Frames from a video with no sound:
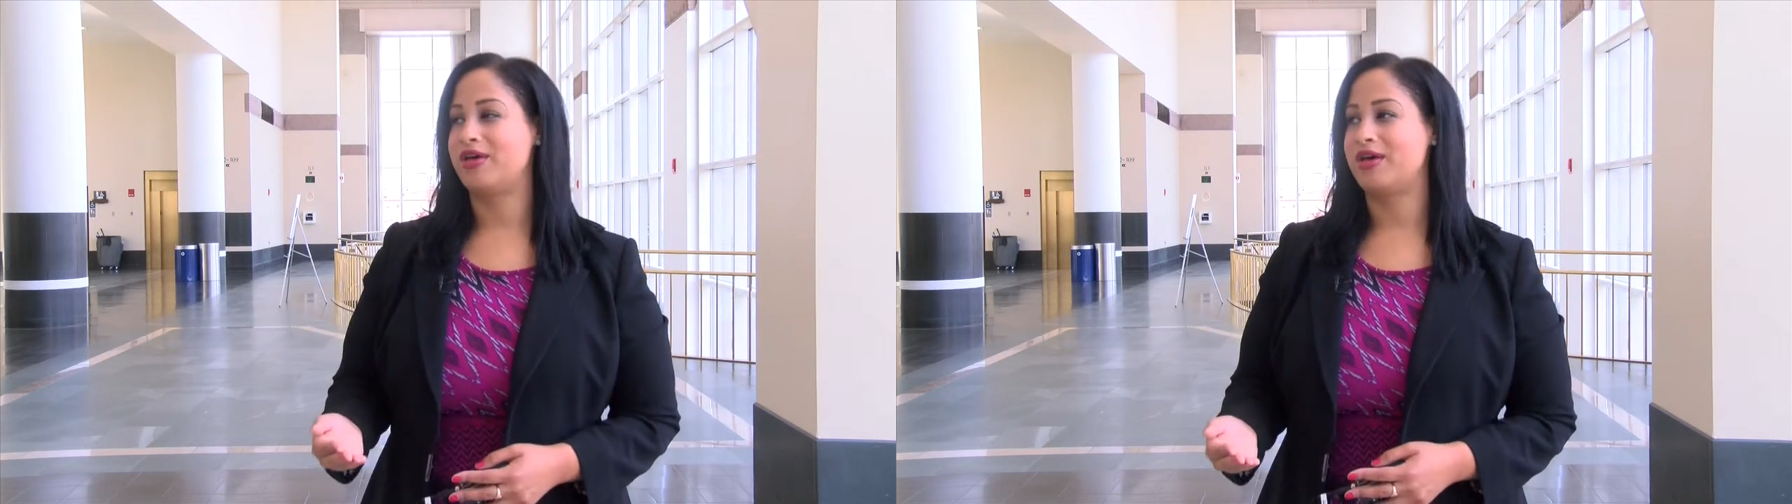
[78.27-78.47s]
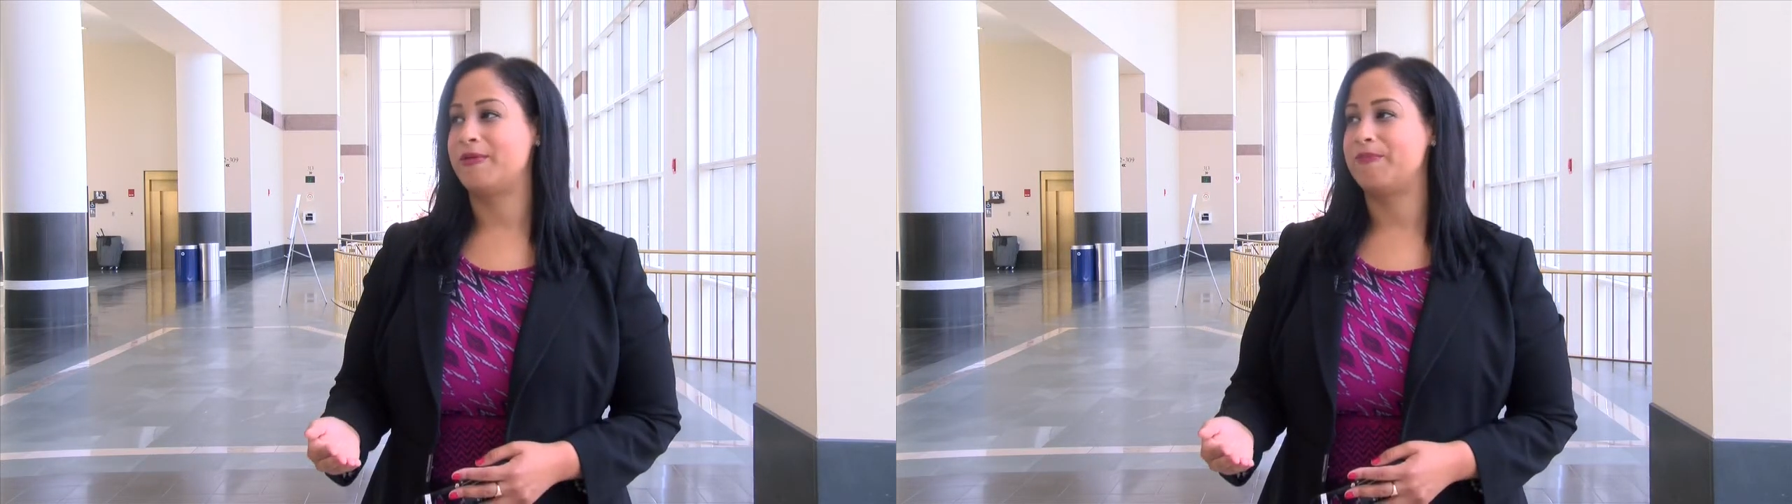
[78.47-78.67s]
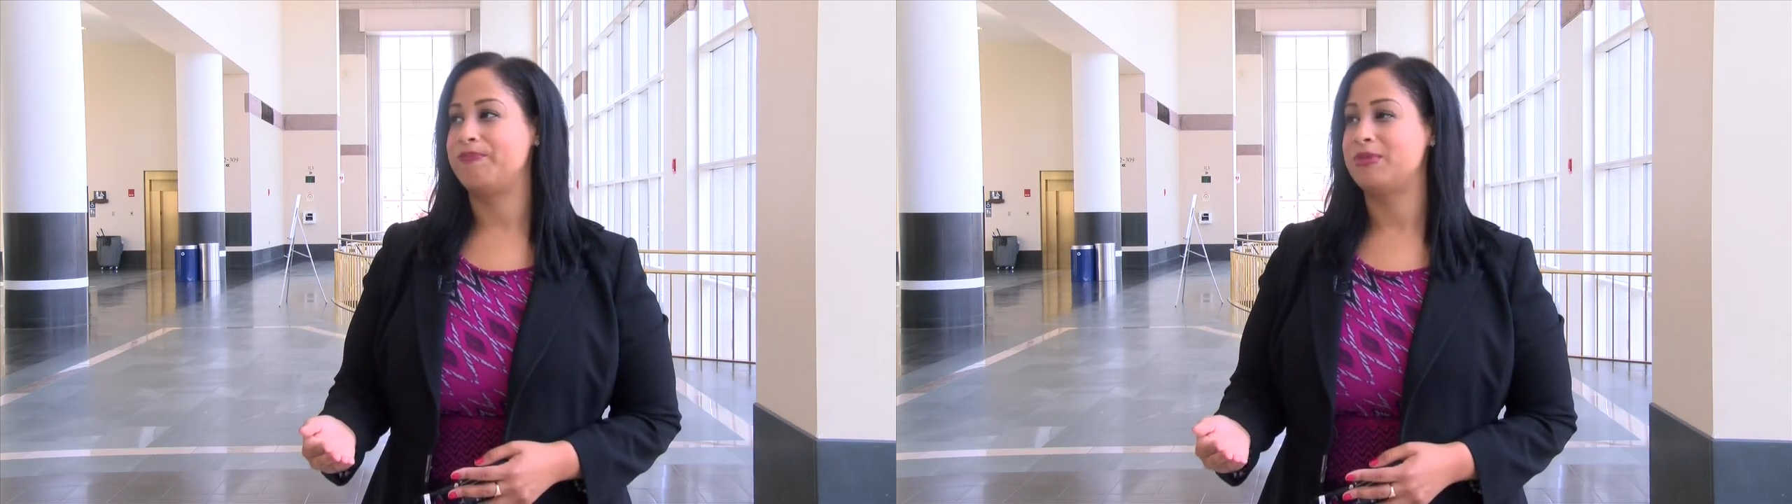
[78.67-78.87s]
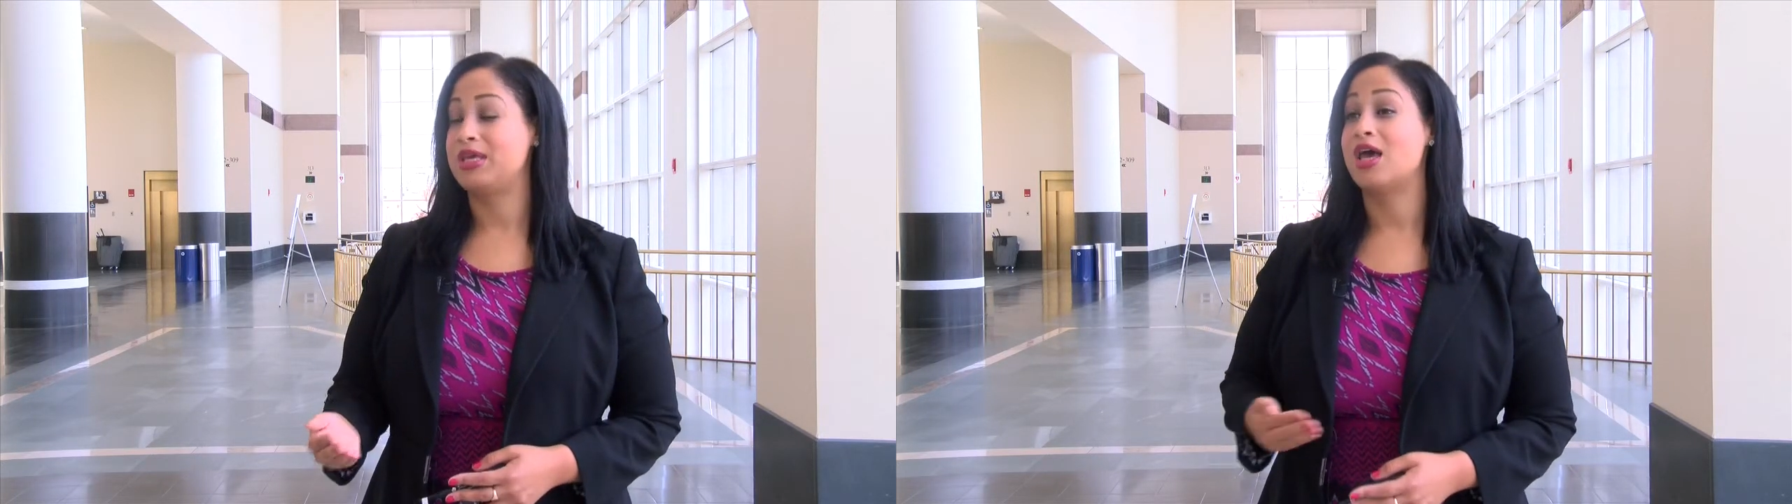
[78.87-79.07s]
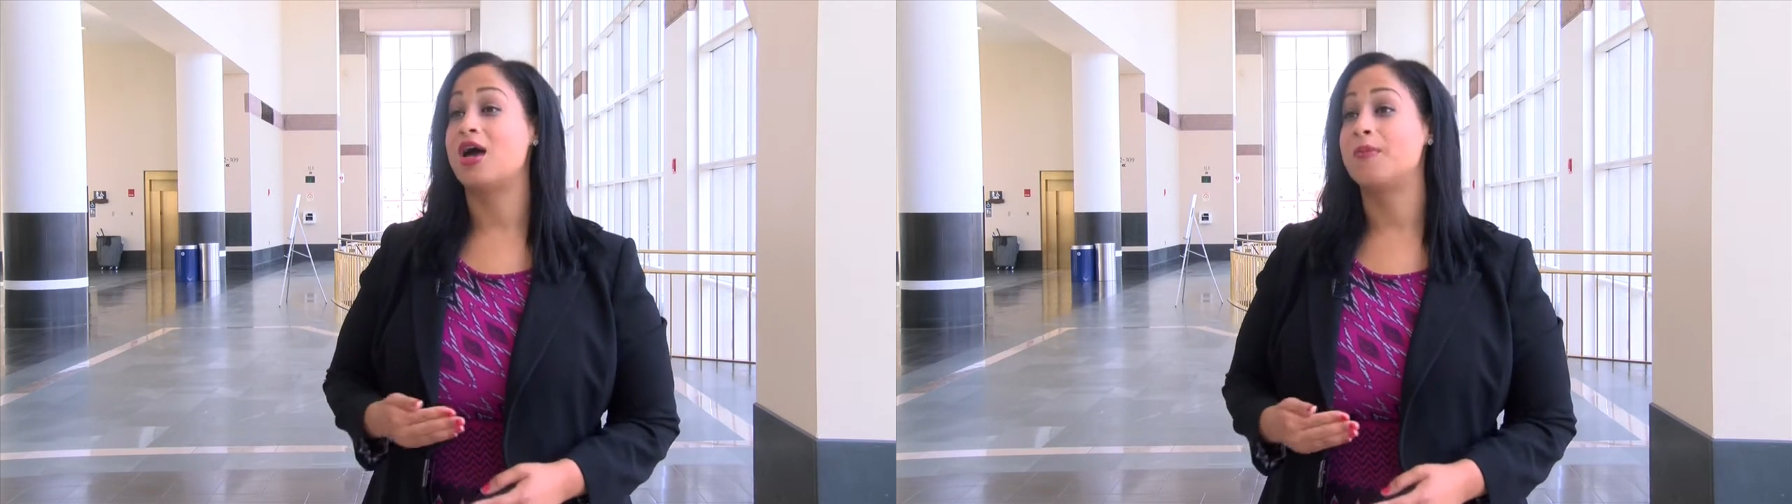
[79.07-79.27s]
a
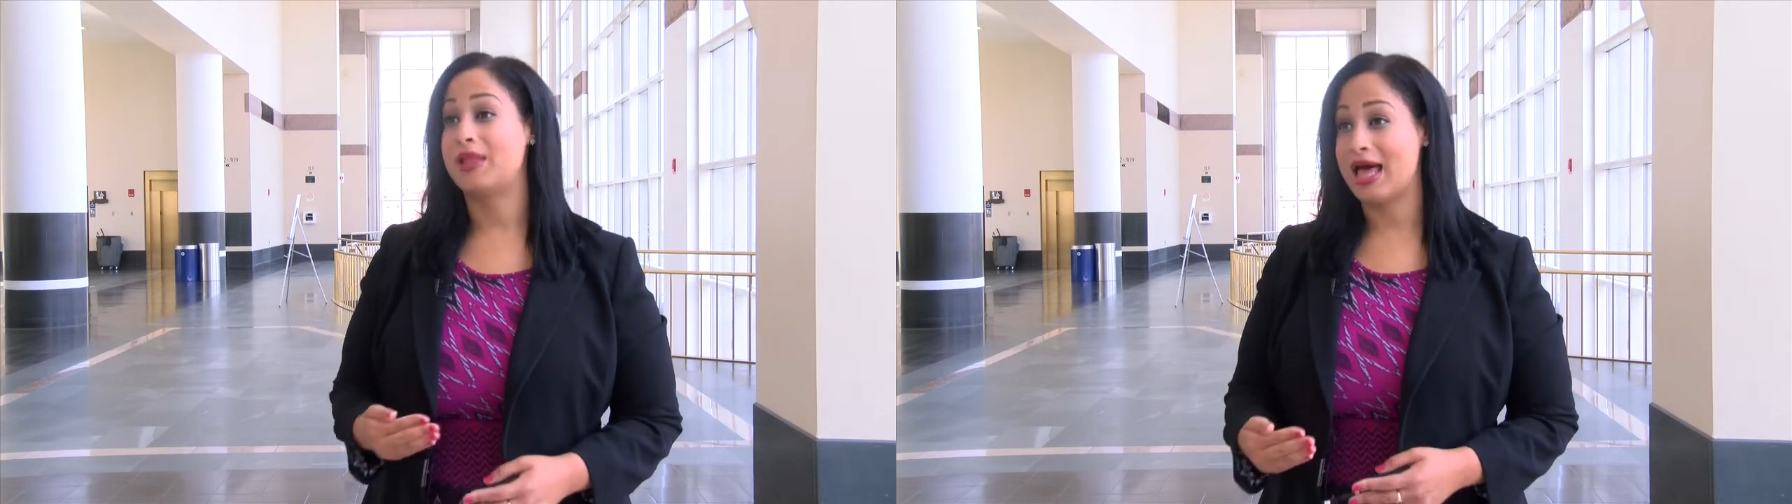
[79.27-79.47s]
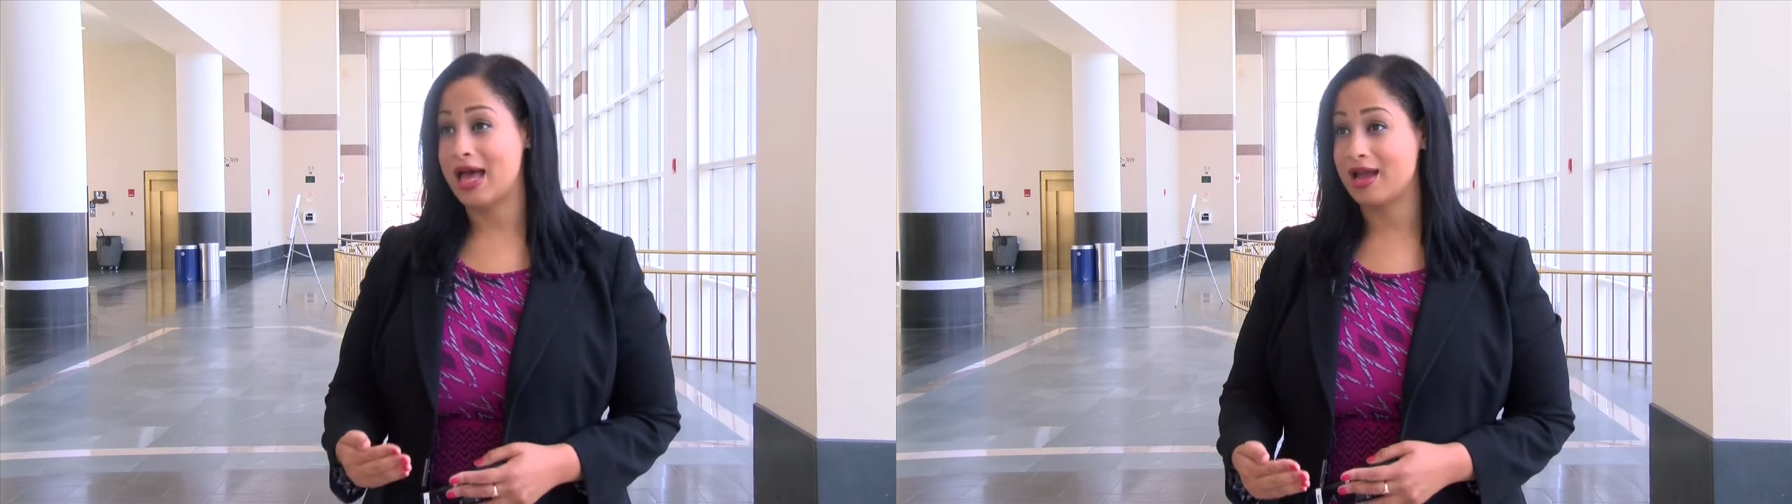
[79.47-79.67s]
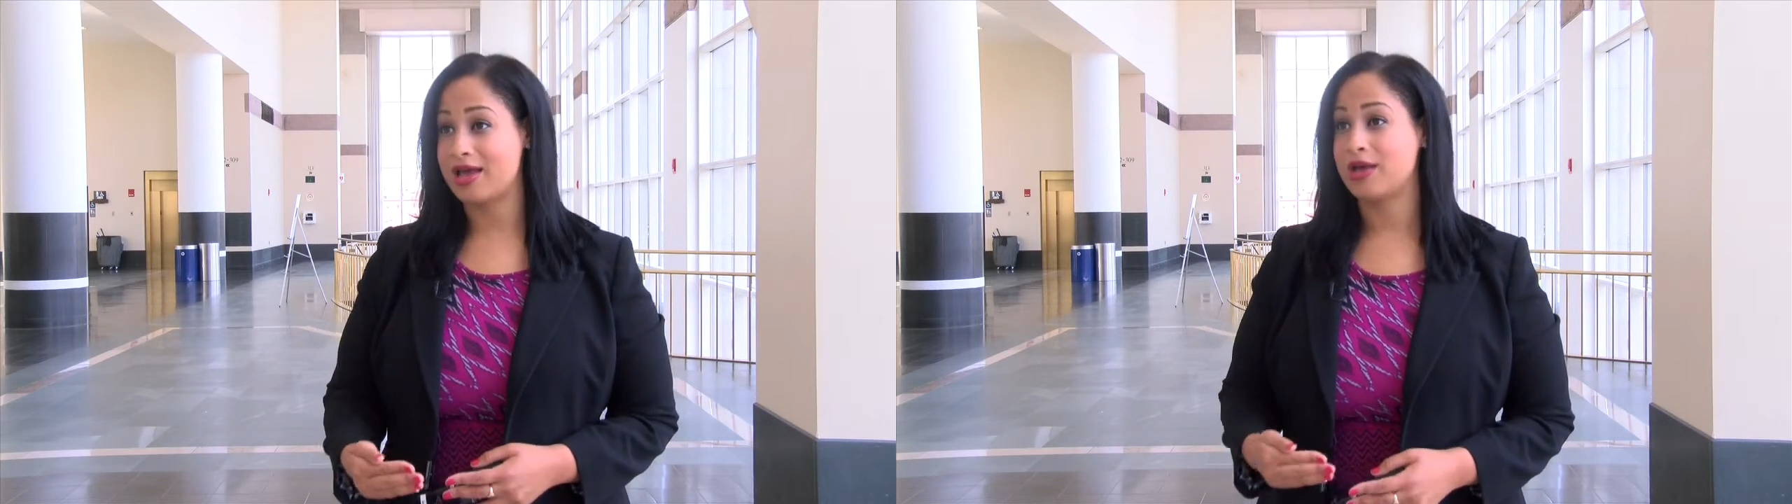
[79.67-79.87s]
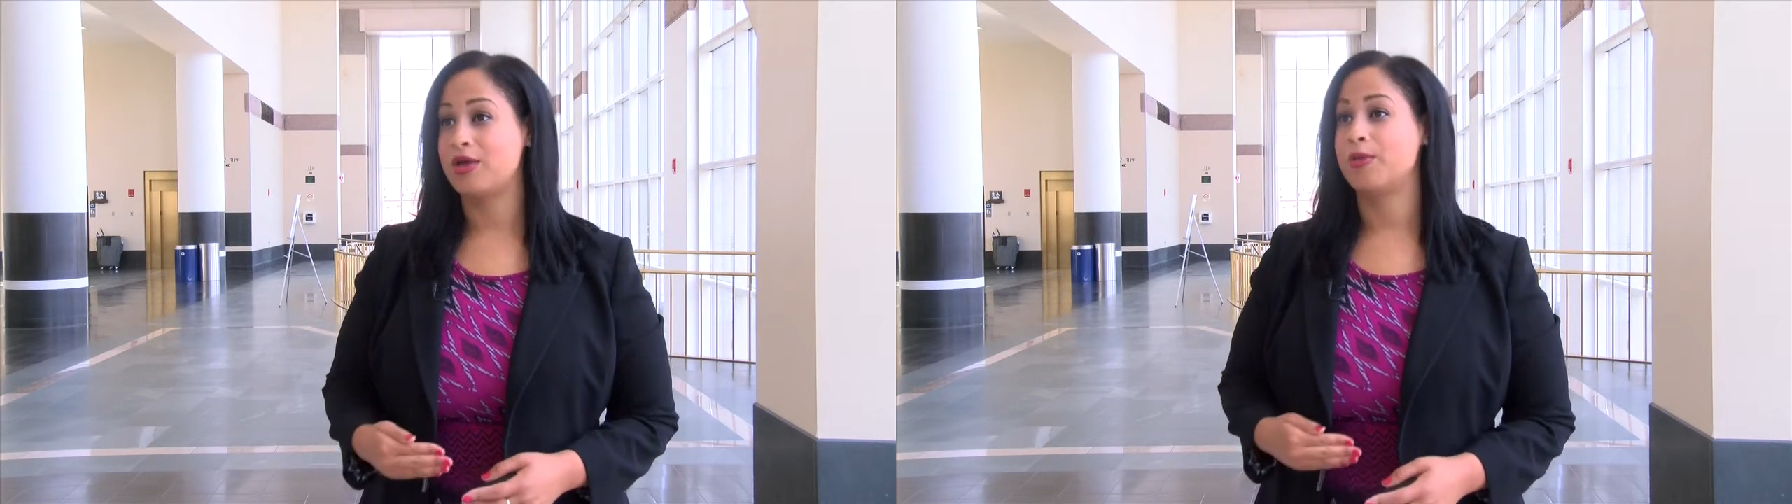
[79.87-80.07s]
young black